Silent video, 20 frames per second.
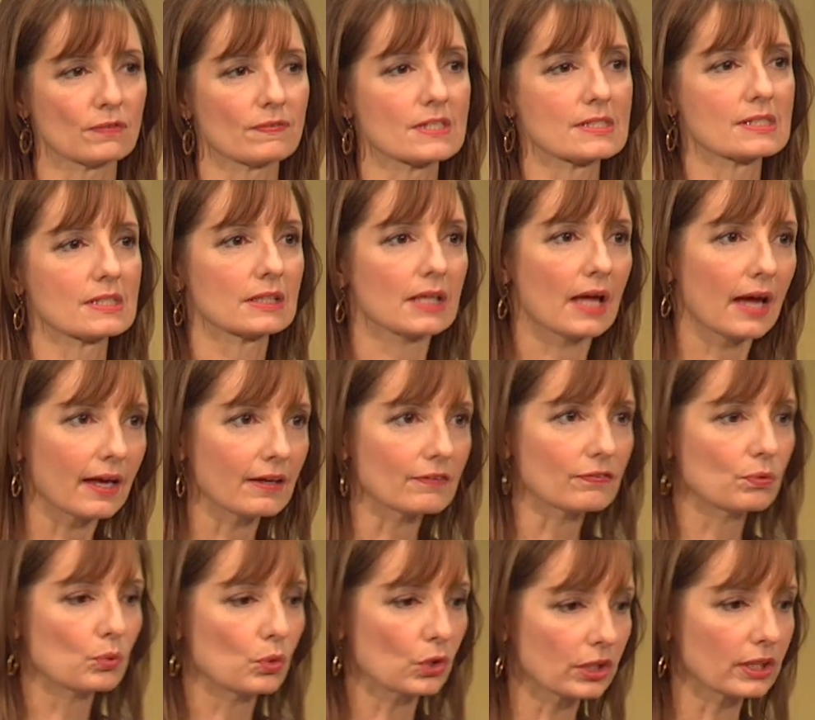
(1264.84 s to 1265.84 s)
of his
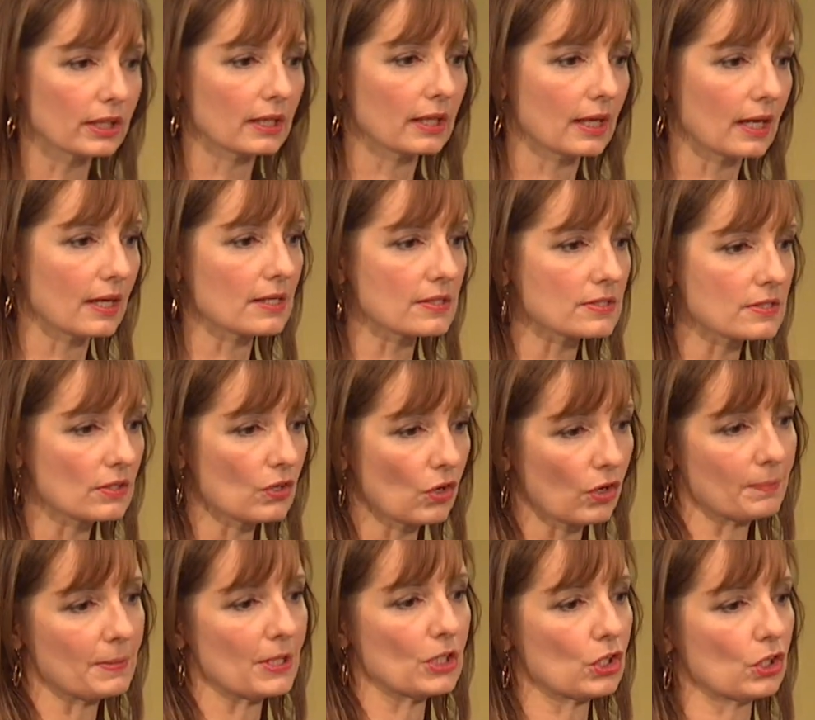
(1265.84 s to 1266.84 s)
life working as an
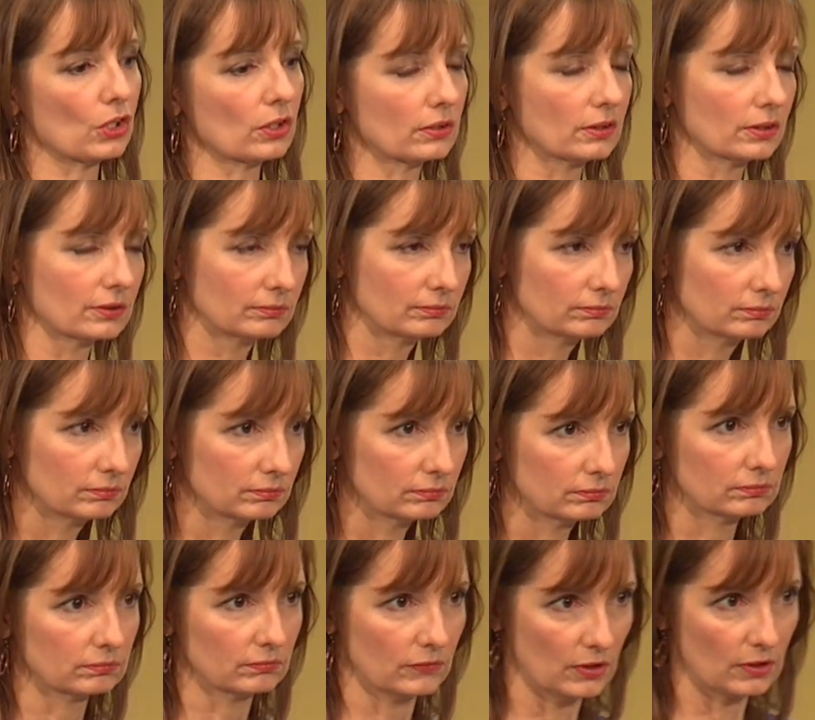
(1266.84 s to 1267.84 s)
Army cook
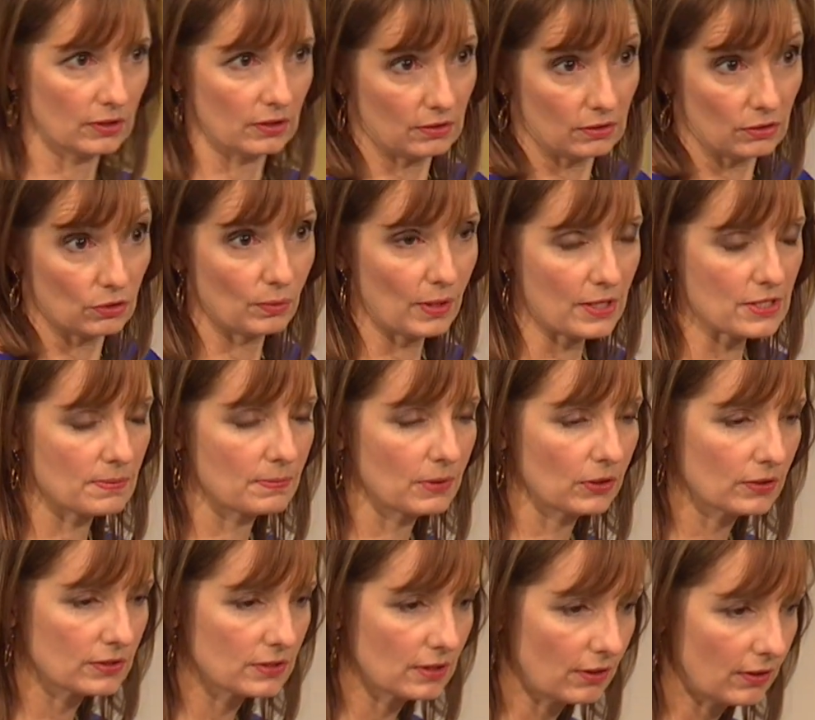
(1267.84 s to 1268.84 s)
in the US
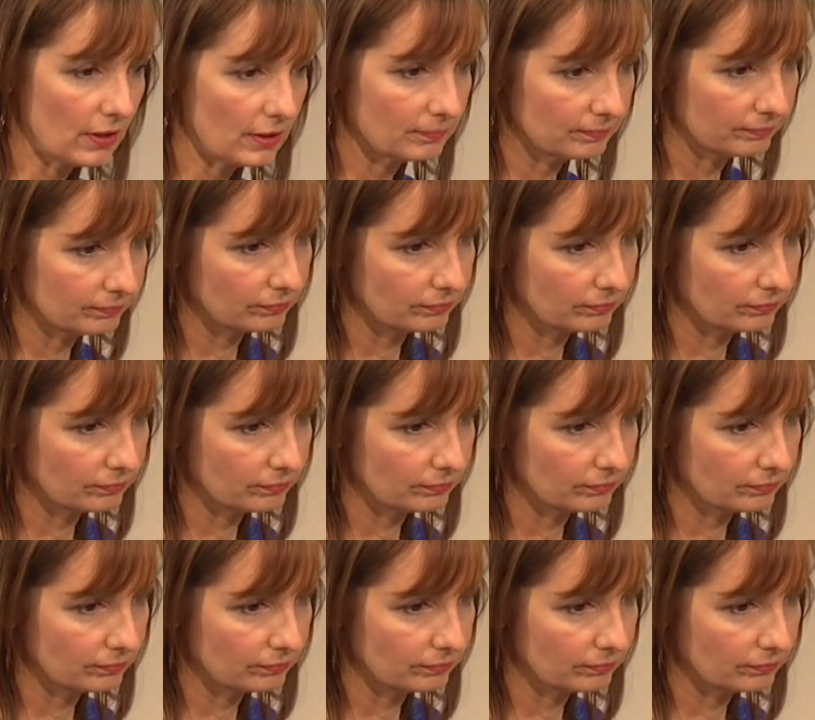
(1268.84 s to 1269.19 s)
military.